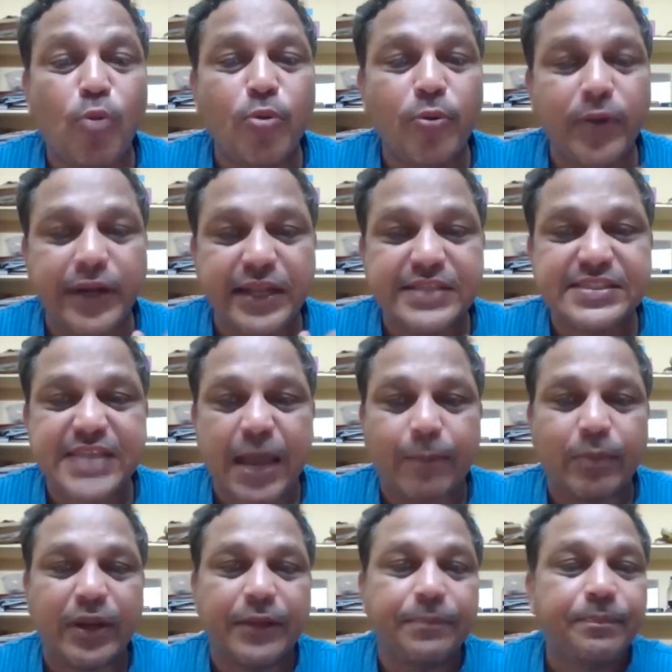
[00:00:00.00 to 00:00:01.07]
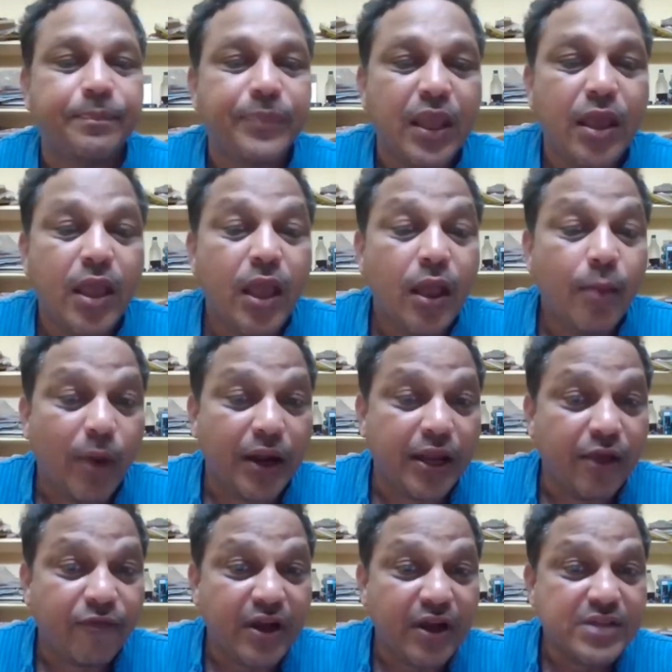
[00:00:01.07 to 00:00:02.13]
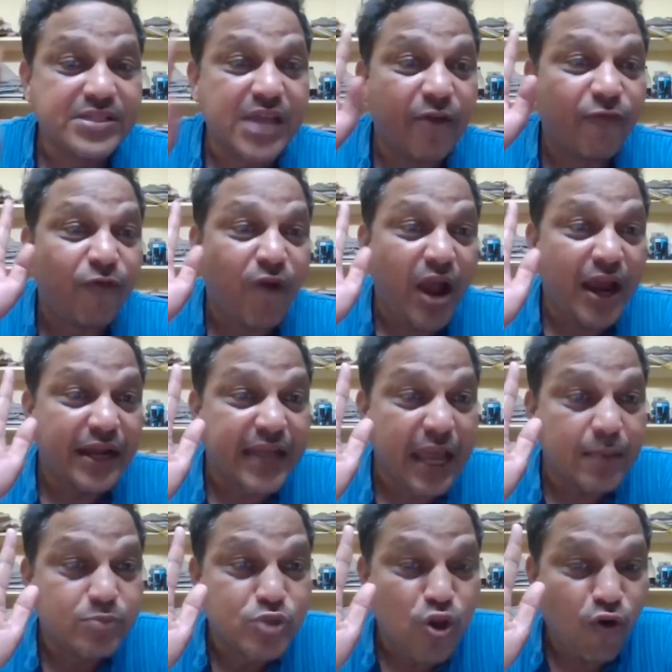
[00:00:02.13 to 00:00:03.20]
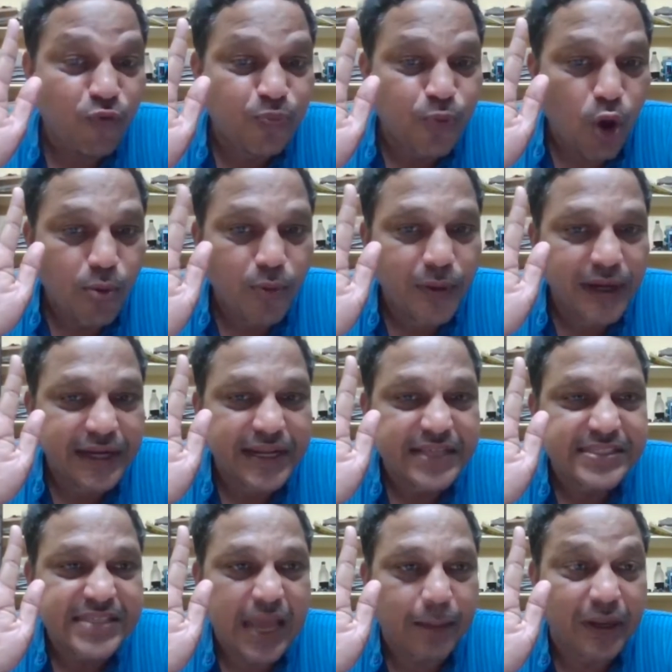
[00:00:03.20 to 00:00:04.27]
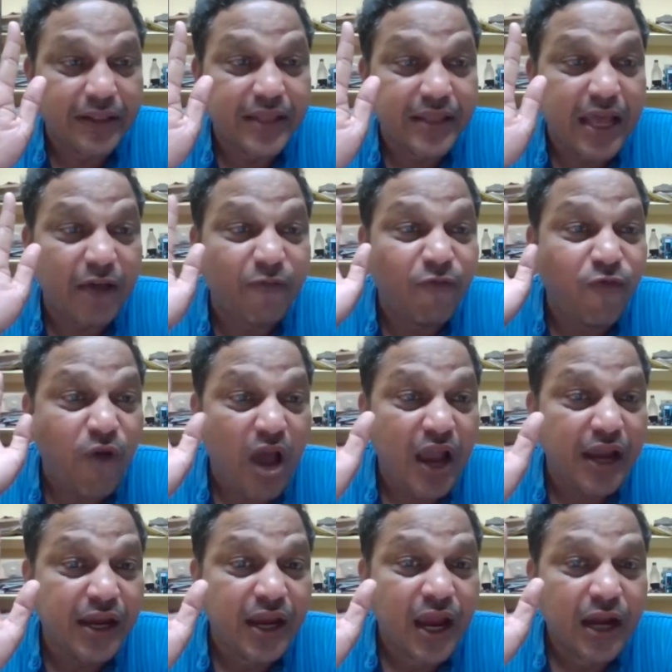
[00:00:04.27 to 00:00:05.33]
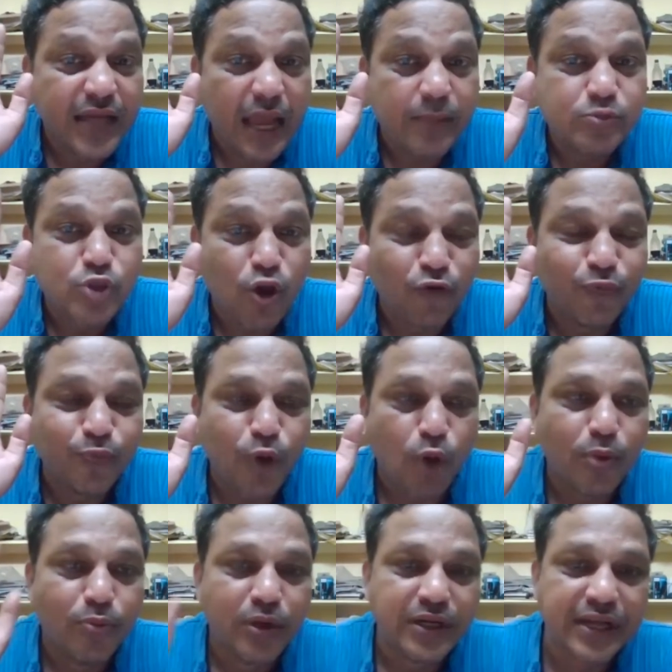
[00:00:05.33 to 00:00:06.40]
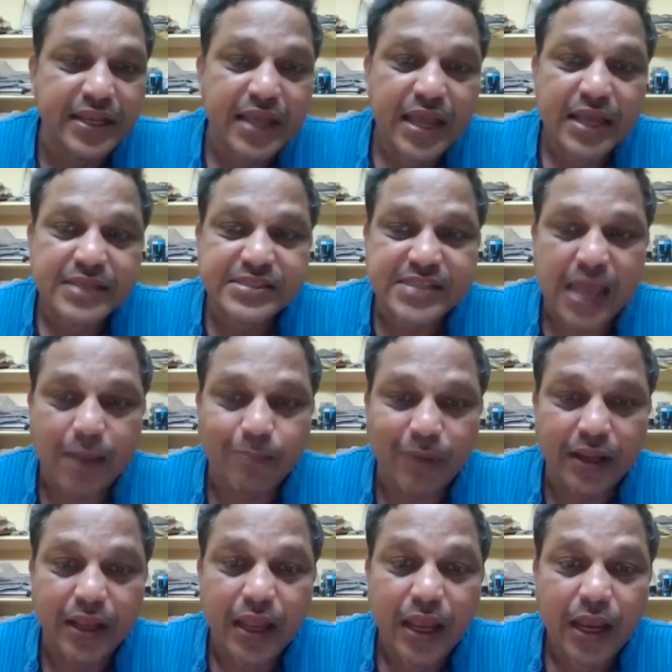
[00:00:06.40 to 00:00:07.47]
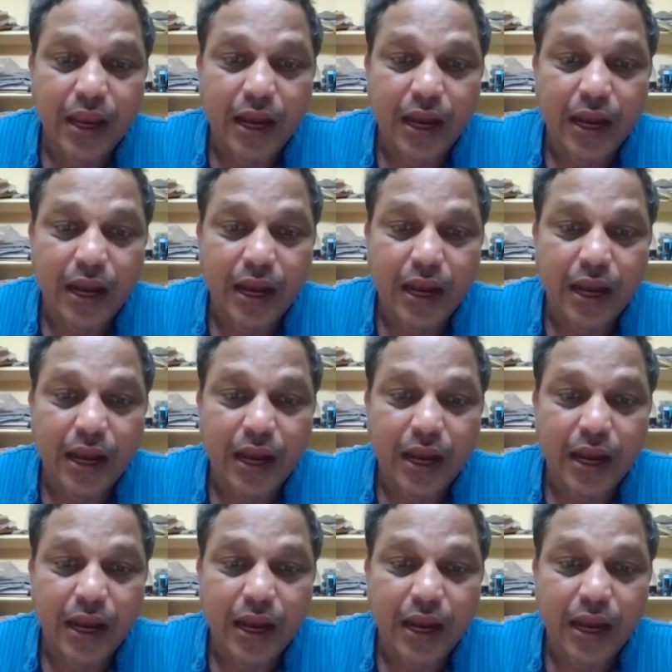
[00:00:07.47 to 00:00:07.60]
probability sampling. My dear friends, there are 5 types of probability sampling. There are 5 types of probability sampling.